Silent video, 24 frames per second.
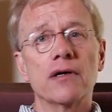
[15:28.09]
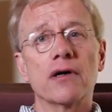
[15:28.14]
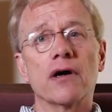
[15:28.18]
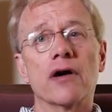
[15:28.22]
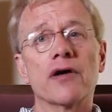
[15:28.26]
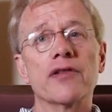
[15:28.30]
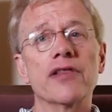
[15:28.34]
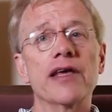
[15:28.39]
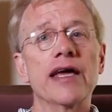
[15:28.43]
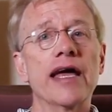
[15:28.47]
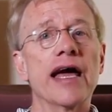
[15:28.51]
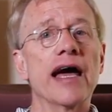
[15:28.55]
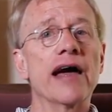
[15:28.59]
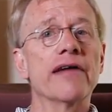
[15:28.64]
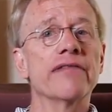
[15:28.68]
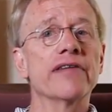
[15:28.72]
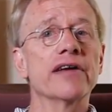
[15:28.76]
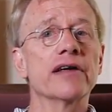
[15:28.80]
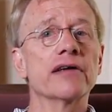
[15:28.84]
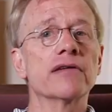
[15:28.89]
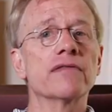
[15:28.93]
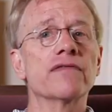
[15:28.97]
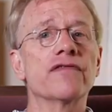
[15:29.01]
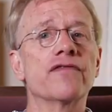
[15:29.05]
Are they
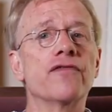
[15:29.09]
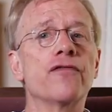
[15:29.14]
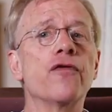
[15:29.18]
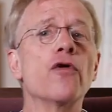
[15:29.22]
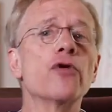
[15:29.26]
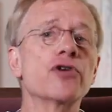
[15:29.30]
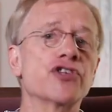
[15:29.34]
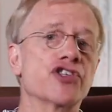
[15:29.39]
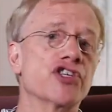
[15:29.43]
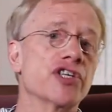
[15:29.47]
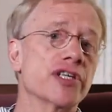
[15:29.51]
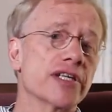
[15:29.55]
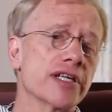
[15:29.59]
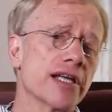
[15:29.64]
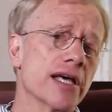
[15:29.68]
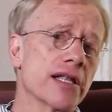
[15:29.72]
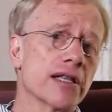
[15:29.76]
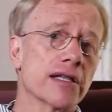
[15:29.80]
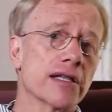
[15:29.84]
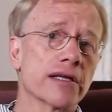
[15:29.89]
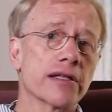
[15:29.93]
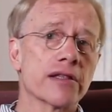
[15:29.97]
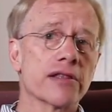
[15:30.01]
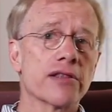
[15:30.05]
having
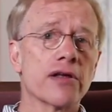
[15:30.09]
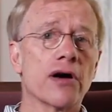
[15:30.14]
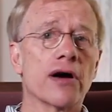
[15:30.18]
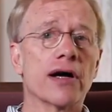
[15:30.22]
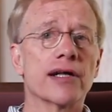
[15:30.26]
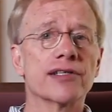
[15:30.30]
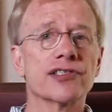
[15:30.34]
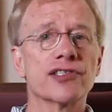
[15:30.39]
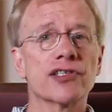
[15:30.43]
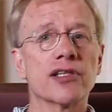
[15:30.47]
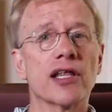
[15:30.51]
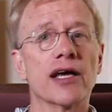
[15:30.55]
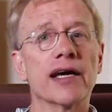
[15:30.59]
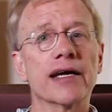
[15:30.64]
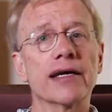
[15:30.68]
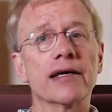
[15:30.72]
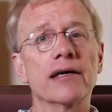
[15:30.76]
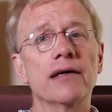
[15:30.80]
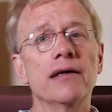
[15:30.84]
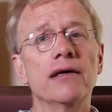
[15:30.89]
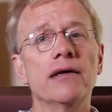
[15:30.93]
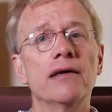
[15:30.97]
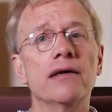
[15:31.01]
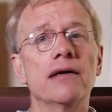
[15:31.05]
fortune-telling thoughts like,
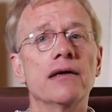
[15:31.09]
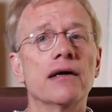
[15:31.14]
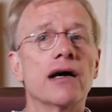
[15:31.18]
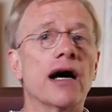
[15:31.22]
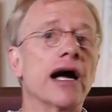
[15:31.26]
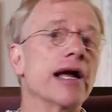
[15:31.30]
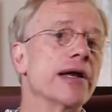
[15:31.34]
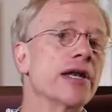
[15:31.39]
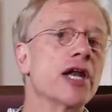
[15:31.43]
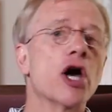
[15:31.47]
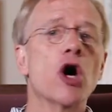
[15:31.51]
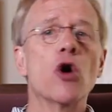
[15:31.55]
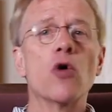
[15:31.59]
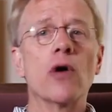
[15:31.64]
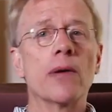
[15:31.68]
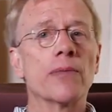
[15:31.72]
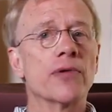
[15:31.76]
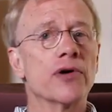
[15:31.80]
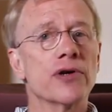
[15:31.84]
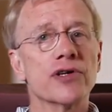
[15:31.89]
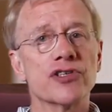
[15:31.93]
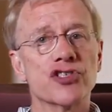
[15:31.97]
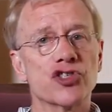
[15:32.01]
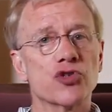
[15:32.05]
I know I'm
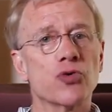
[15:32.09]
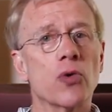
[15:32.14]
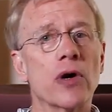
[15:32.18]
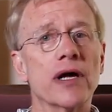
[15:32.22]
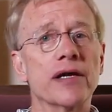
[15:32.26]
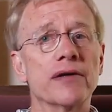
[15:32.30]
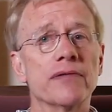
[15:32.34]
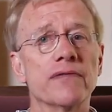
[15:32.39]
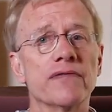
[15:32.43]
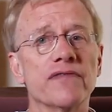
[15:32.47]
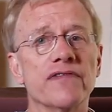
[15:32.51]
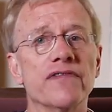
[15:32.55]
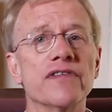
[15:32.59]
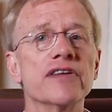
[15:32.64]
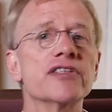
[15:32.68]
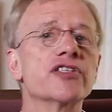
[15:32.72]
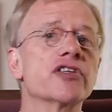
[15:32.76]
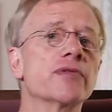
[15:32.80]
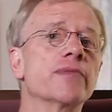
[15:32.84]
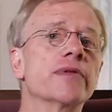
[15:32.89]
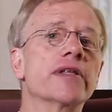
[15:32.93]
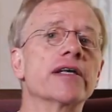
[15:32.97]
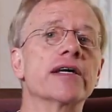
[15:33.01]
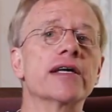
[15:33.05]
going to sweat
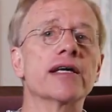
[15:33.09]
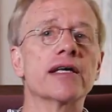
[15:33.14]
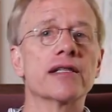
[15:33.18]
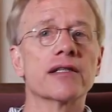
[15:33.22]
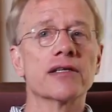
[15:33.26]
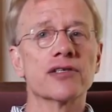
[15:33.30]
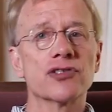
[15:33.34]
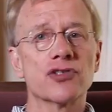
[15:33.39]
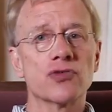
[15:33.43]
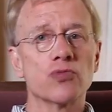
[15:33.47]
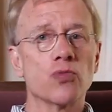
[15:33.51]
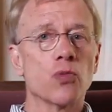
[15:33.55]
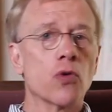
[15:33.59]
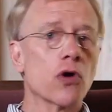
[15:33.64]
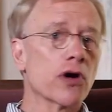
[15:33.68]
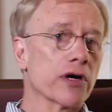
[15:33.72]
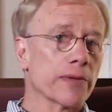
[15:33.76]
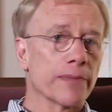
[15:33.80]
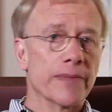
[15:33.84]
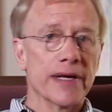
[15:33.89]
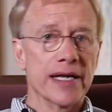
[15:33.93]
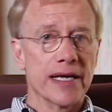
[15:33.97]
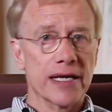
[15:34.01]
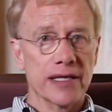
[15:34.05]
visibly in this work
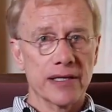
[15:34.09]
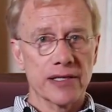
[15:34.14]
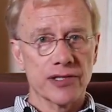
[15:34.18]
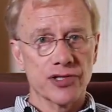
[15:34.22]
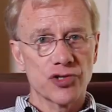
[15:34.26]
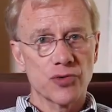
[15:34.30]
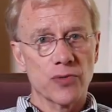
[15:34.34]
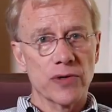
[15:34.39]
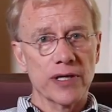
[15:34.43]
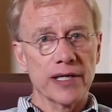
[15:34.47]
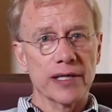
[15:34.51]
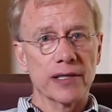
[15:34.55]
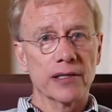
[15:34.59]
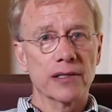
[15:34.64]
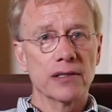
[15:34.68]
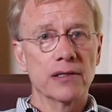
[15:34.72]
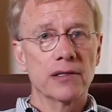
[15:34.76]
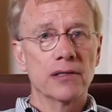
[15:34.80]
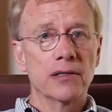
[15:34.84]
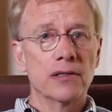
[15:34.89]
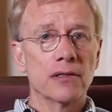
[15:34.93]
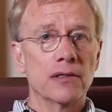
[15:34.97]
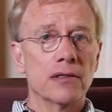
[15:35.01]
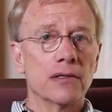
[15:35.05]
meeting this week?
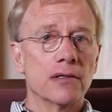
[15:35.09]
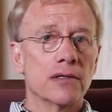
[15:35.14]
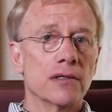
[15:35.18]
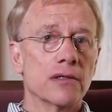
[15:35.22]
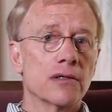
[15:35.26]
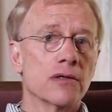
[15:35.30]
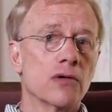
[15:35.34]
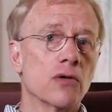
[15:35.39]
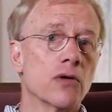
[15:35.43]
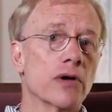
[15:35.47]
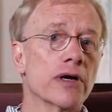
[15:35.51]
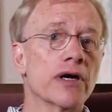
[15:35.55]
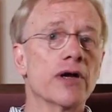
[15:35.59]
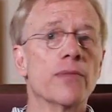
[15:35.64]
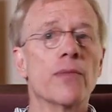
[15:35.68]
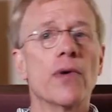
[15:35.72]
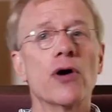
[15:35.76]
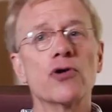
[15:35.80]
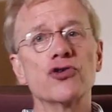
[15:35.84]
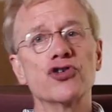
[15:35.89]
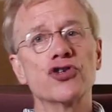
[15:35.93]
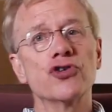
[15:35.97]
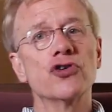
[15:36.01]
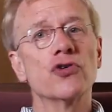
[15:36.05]
Or an
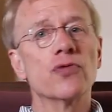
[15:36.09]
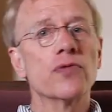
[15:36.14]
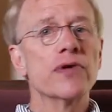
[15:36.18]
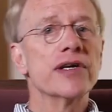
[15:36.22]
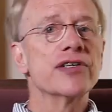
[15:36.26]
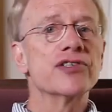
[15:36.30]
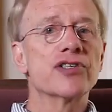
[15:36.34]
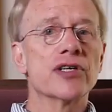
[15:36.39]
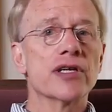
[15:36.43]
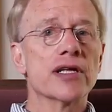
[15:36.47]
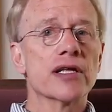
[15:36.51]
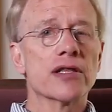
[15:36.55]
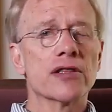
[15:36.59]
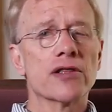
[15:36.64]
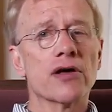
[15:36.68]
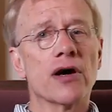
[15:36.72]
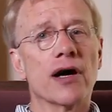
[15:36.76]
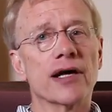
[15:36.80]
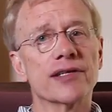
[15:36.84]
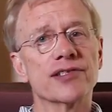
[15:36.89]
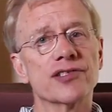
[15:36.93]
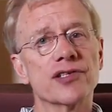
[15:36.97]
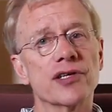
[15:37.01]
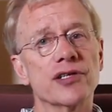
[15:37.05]
emotional reasoning
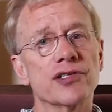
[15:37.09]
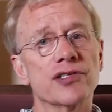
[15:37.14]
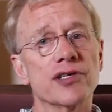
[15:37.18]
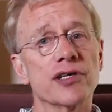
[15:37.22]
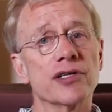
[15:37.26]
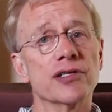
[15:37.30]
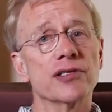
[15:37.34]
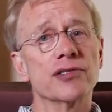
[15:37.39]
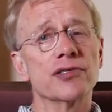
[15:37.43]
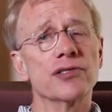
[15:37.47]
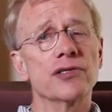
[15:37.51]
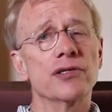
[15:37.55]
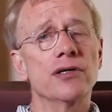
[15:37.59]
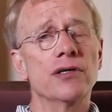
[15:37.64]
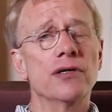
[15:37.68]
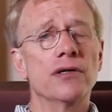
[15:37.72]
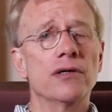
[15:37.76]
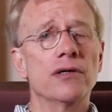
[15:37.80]
thought such as,